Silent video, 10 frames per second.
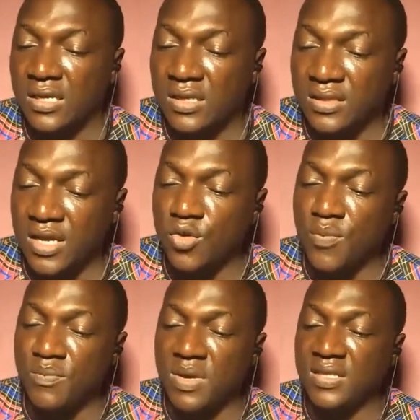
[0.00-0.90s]
They could
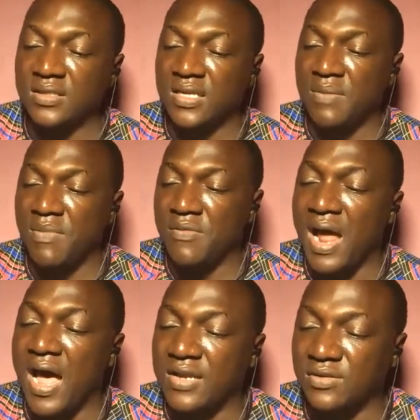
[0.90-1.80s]
meet in a
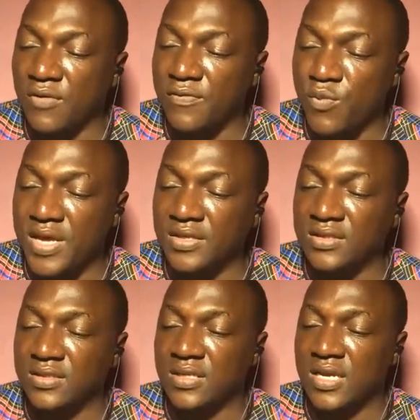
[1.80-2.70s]
myriad of
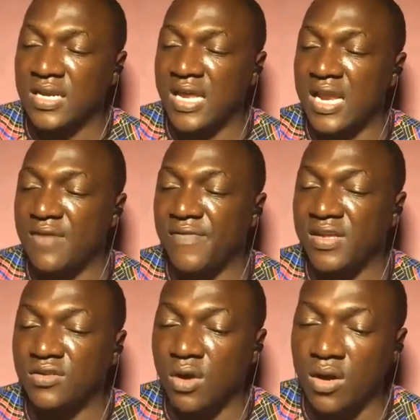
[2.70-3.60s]
ways, in an
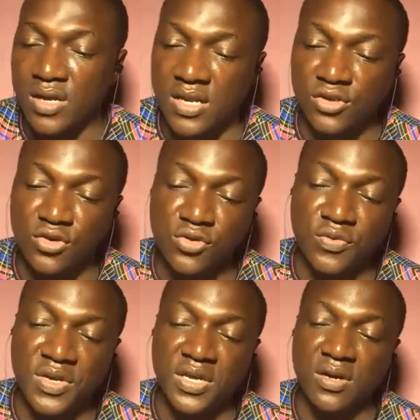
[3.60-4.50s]
elevator, in a
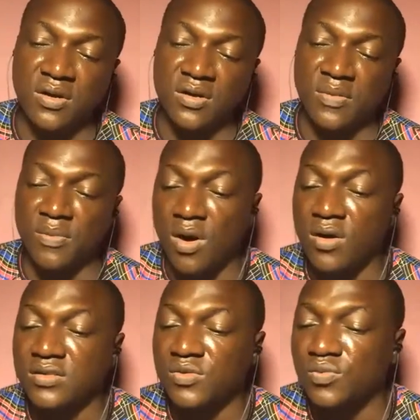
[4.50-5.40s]
jury, on a
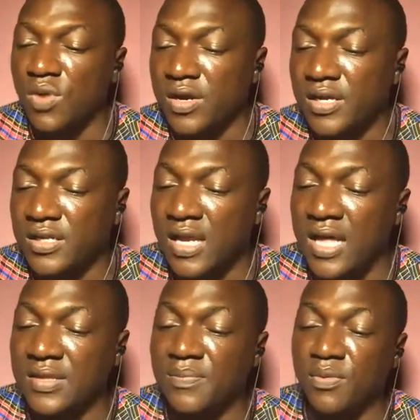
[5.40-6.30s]
bus, working
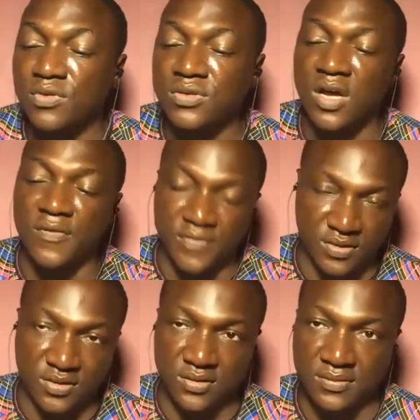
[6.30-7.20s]
at the post
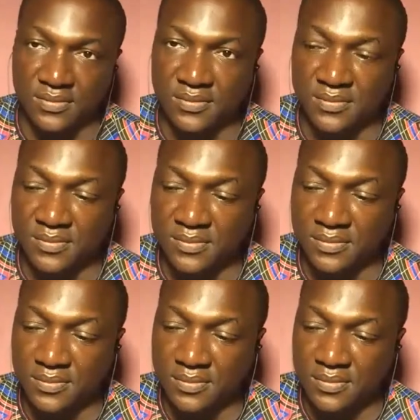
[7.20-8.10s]
office.
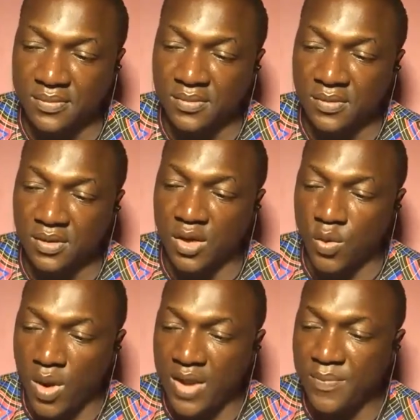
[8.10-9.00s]
The
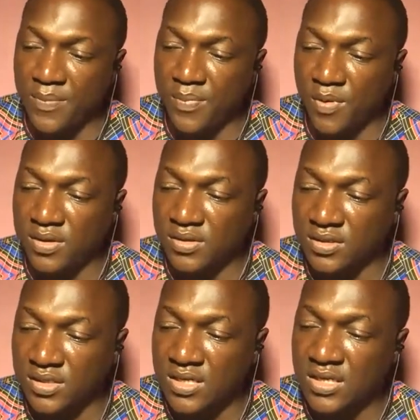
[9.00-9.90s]
Coen
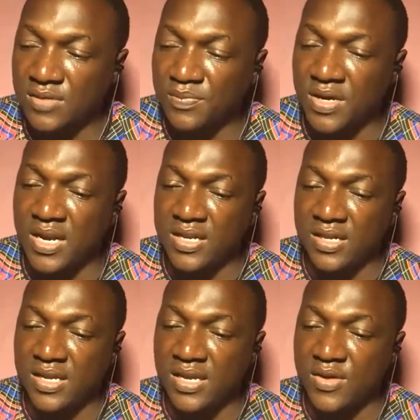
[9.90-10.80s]
brothers did it
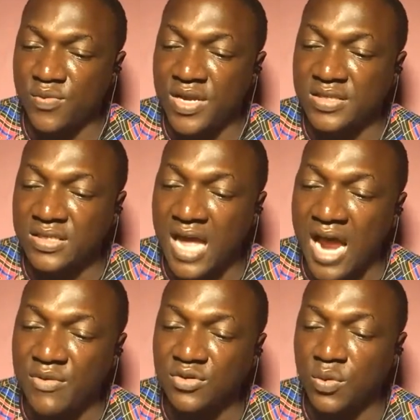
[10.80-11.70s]
brilliantly in Raising
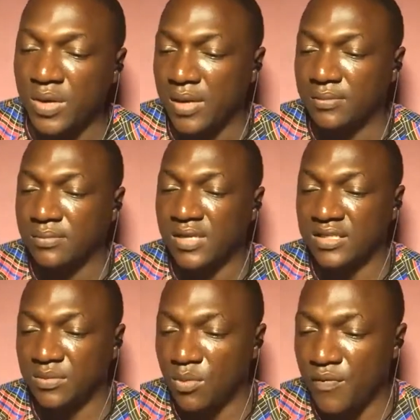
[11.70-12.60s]
Arizona.
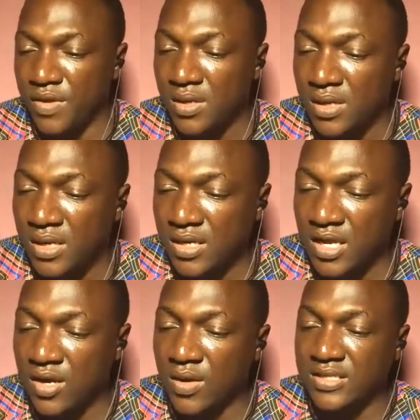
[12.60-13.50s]
That's a movie.
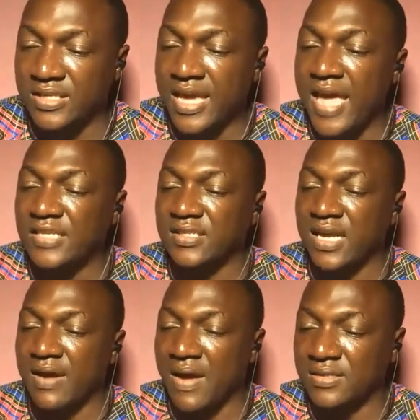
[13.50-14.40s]
Nicolas Cage's
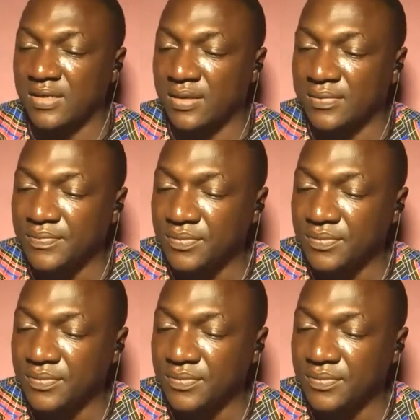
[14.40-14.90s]
character